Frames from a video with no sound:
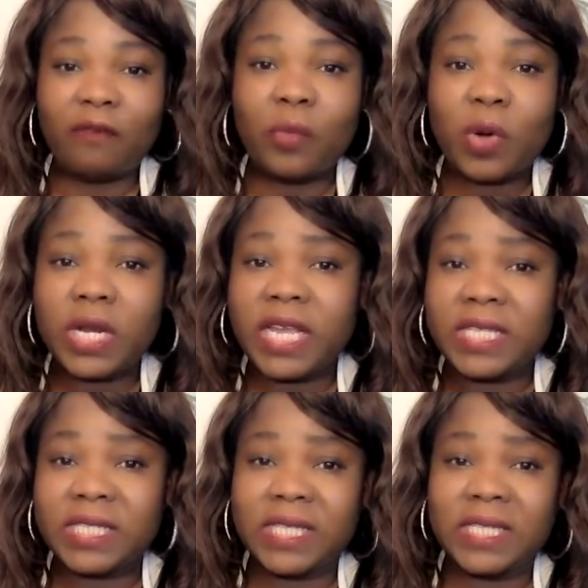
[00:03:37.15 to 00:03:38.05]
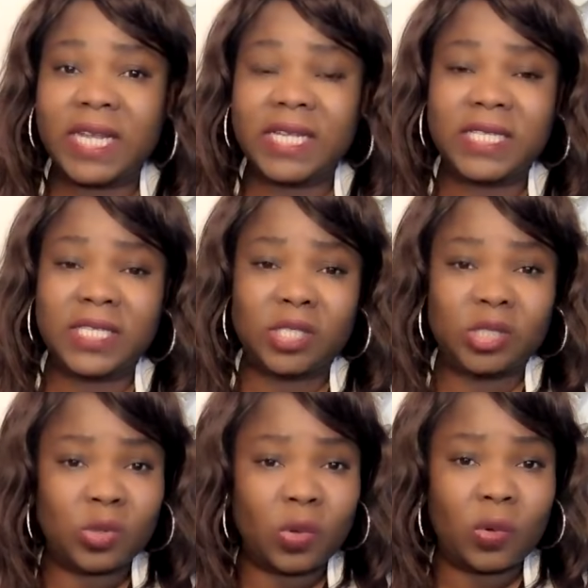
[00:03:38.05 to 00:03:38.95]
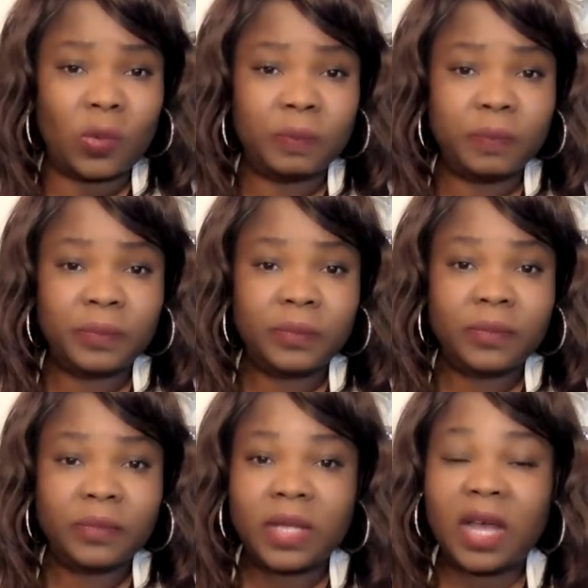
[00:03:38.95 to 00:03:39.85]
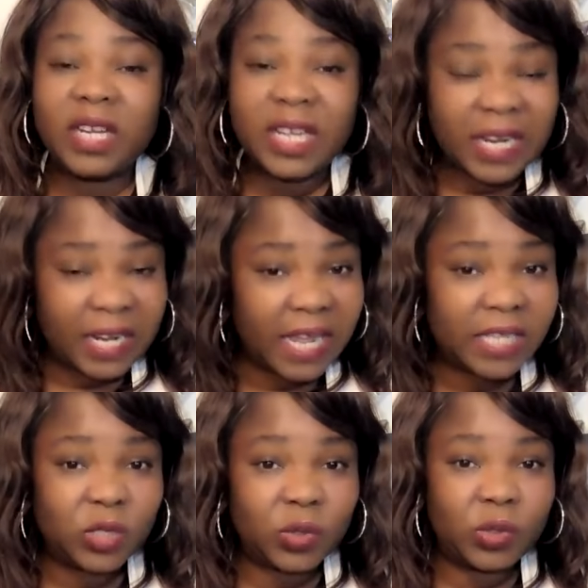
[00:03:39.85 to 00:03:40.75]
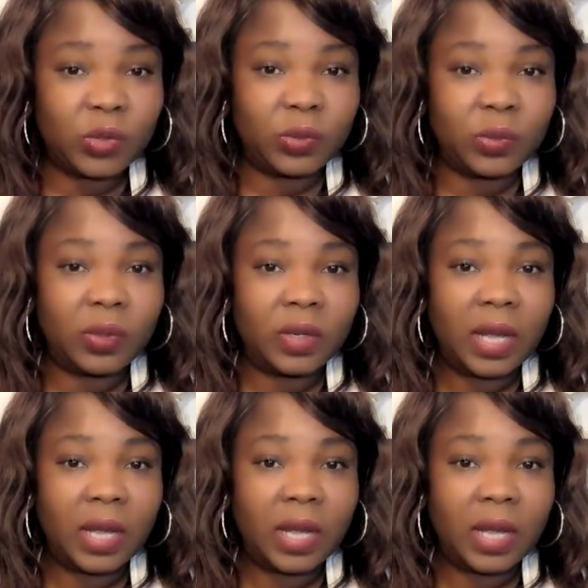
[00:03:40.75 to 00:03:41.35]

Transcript: What is it that is so unclear to you?